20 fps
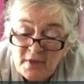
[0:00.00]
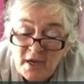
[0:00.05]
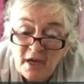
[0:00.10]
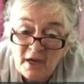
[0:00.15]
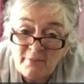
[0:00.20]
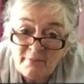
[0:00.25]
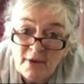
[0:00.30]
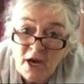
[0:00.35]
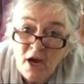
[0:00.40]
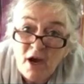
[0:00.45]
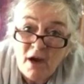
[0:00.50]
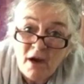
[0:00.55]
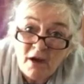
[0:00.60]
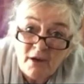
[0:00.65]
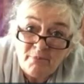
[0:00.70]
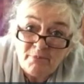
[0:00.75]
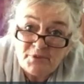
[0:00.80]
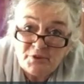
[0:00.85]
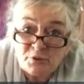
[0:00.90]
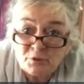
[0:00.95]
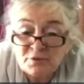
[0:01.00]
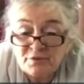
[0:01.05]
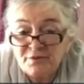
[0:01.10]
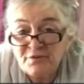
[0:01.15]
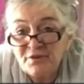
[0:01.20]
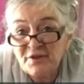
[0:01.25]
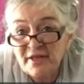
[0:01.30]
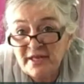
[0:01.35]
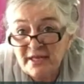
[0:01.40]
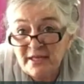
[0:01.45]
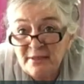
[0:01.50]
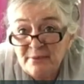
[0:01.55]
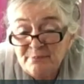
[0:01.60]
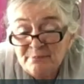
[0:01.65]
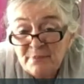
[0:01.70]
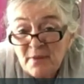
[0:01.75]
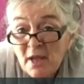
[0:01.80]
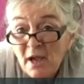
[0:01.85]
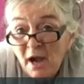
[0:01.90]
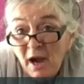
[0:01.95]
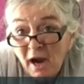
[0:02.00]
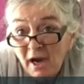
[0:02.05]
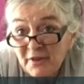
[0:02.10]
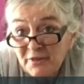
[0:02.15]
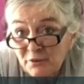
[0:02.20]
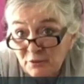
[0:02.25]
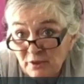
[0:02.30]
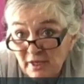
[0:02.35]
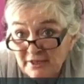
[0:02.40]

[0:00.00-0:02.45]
herb sort of thing, I thought